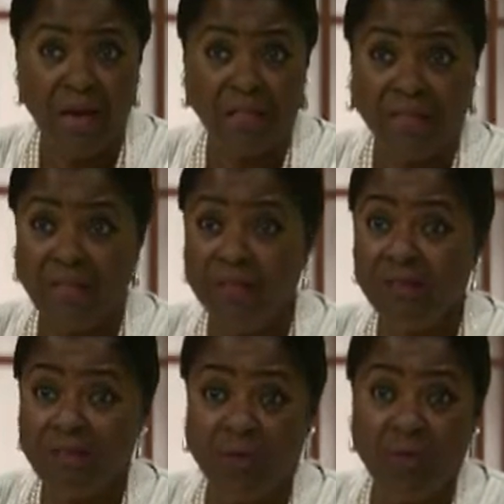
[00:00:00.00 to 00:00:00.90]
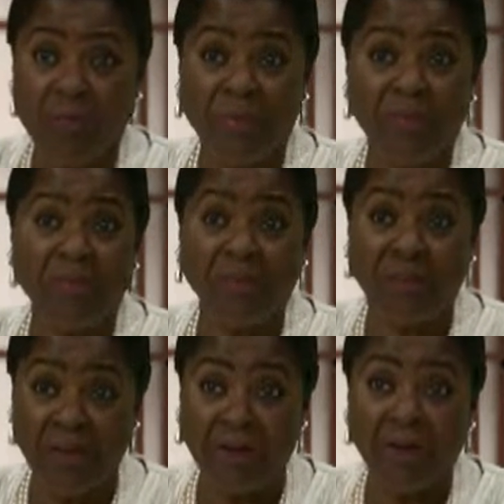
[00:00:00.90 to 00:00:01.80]
this is going to be the
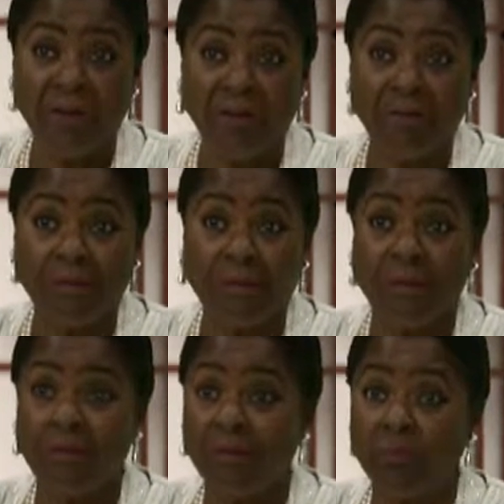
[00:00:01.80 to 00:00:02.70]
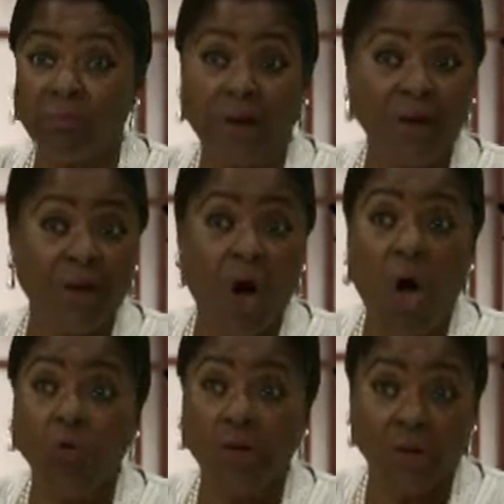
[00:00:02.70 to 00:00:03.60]
year to break
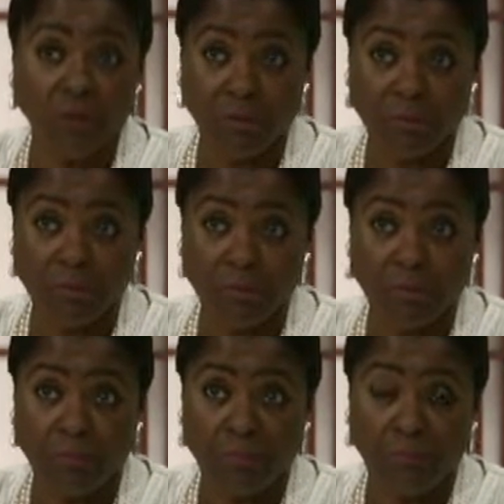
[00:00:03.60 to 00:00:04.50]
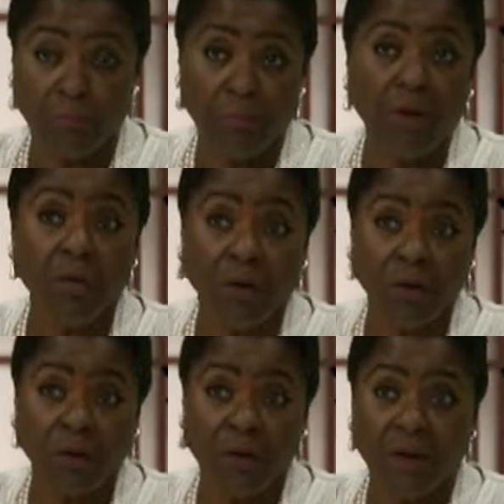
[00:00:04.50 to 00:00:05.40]
all years, period.
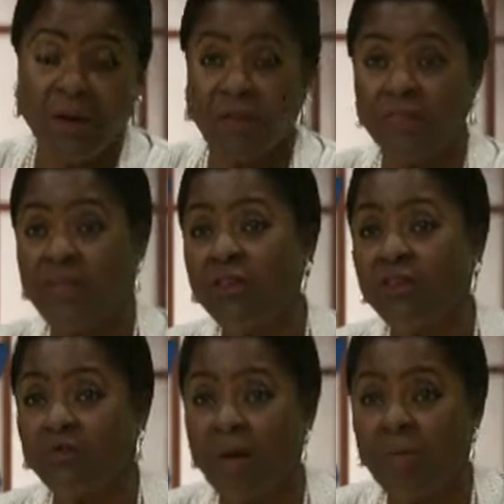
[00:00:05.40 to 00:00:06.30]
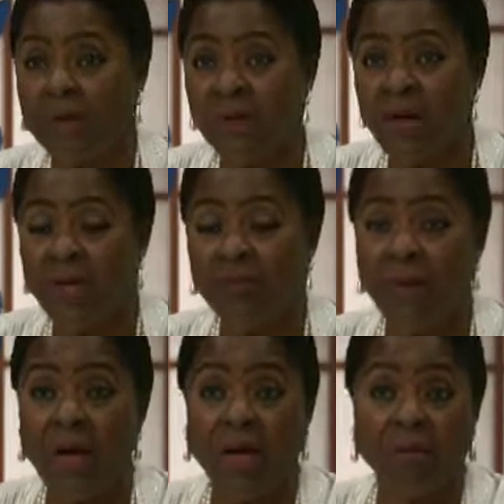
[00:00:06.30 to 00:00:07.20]
You think you're traumatized
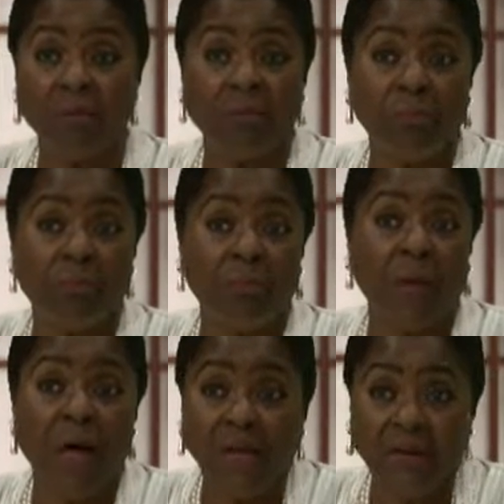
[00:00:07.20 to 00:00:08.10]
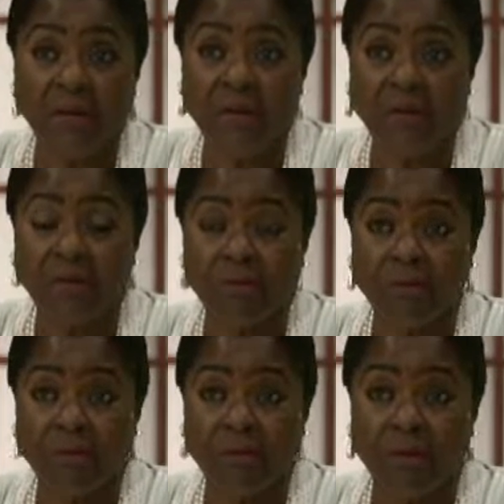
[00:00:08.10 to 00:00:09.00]
by politics,
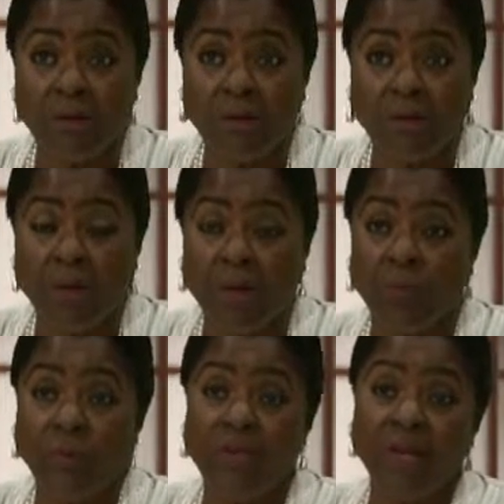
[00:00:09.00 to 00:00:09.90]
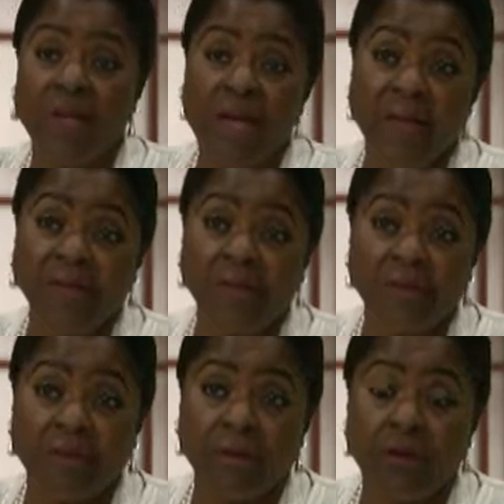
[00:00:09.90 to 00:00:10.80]
which unless
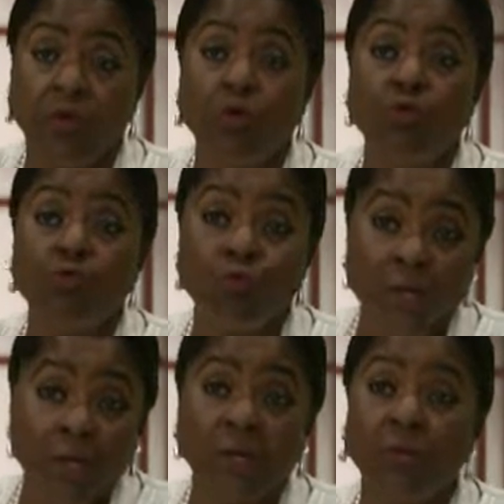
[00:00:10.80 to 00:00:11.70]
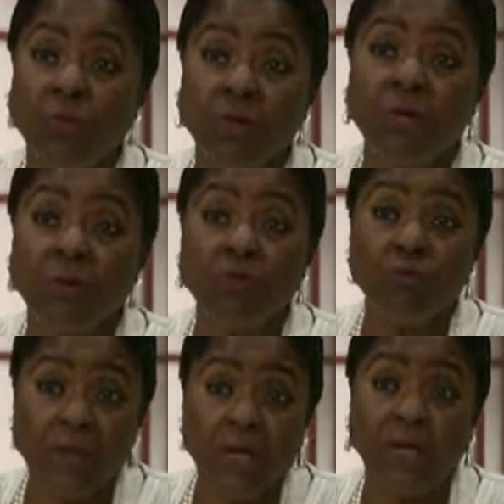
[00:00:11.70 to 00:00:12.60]
you really, really,
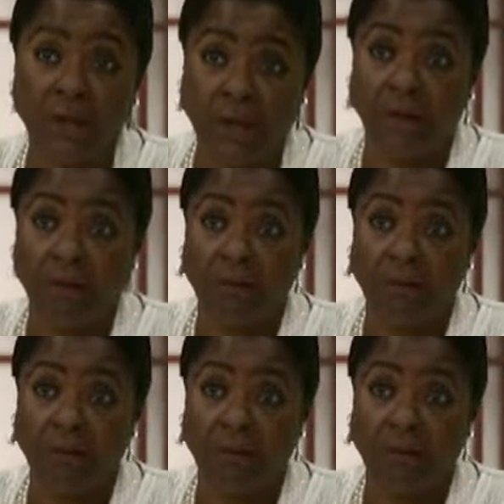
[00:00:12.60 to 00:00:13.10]
really